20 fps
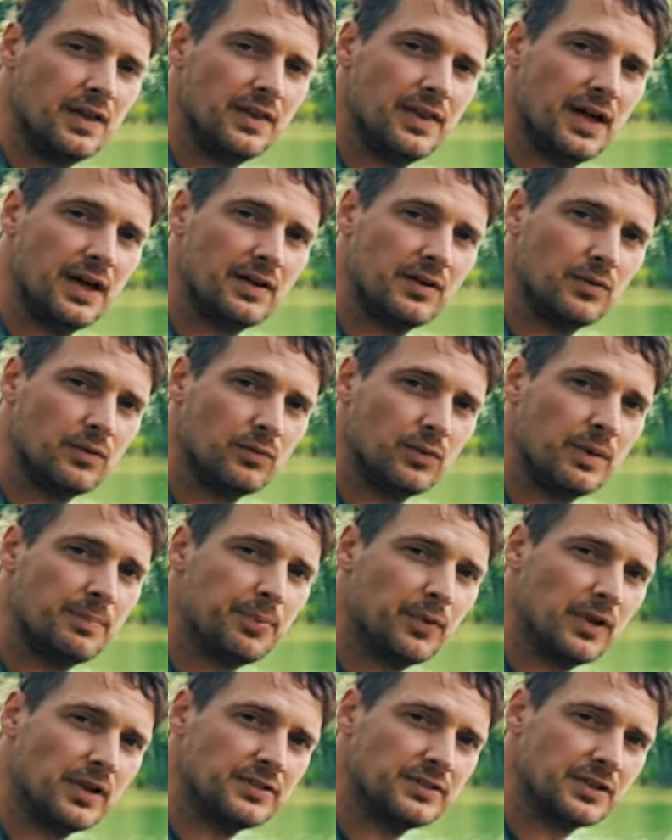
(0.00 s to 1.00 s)
That
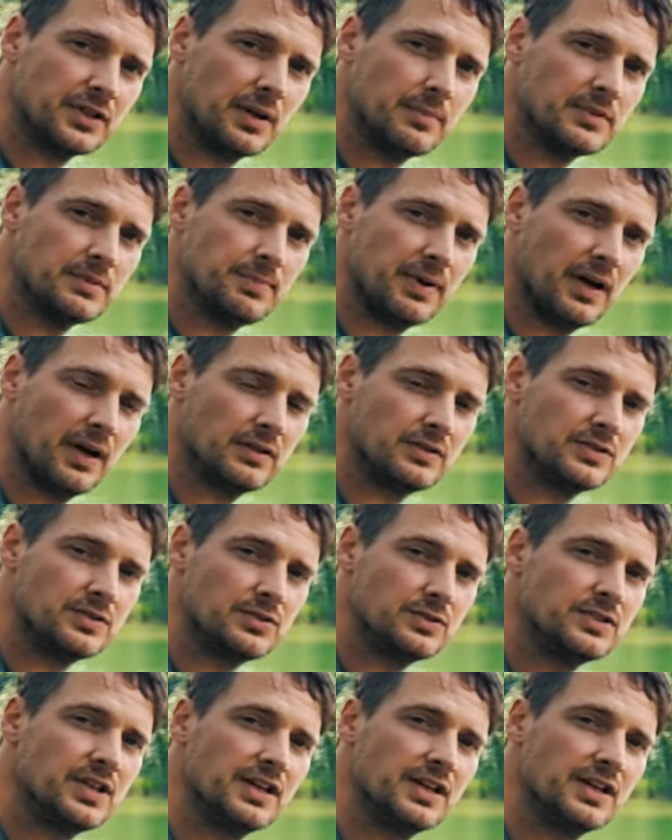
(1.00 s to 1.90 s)
ripple, as it comes past you,